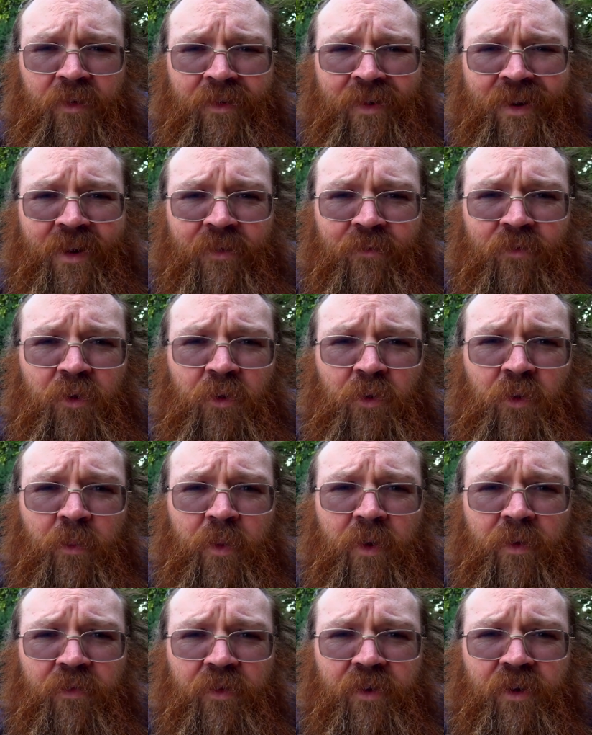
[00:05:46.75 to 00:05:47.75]
I'm going to have to do a
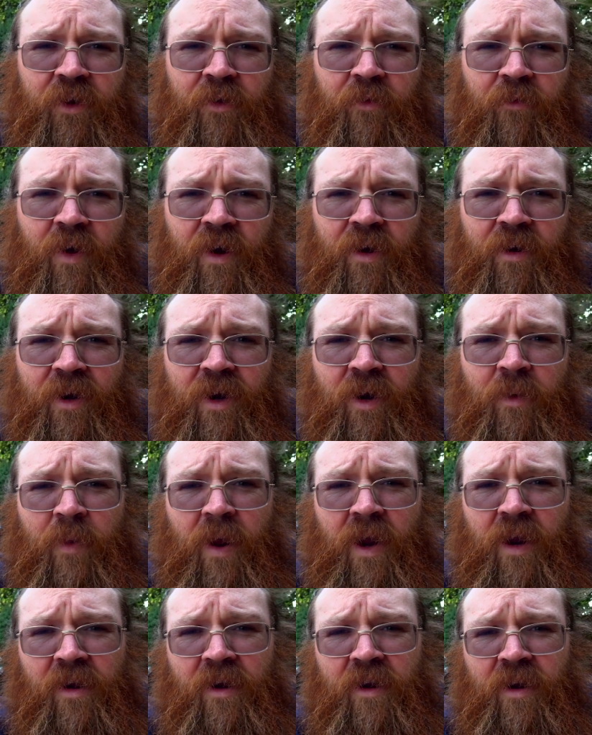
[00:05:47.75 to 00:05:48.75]
bit of a dig around and come
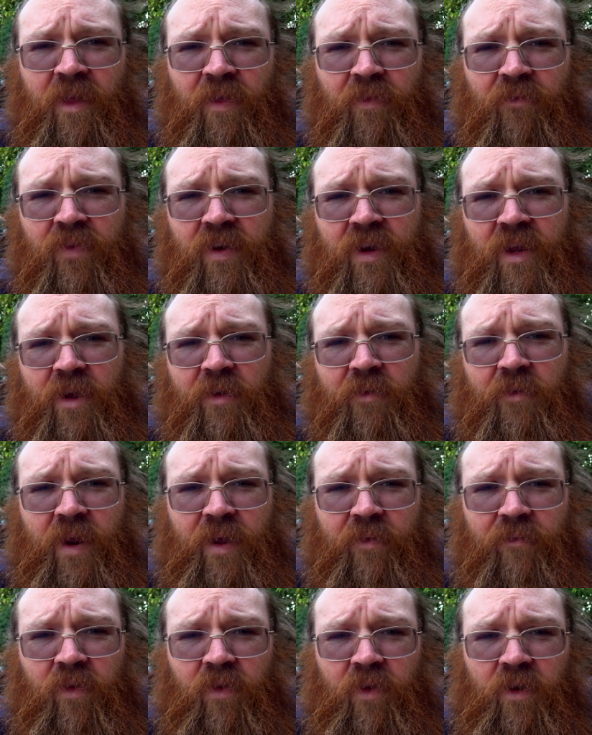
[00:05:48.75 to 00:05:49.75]
back in another video and
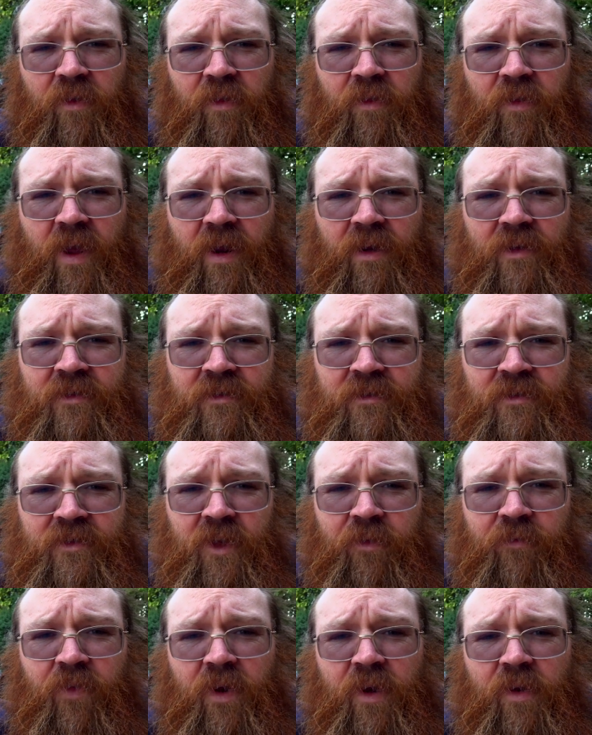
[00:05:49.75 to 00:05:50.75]
have a look at that and see
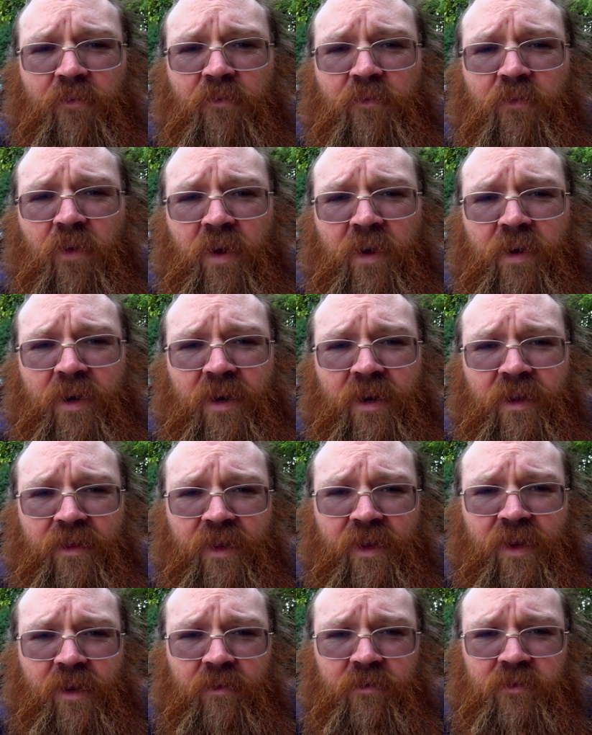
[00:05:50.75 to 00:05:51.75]
if I can find
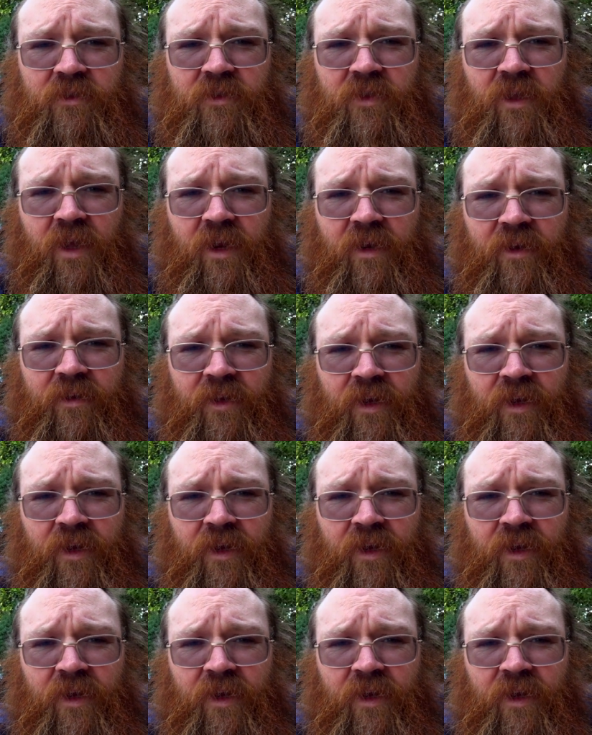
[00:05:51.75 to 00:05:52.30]
anything else that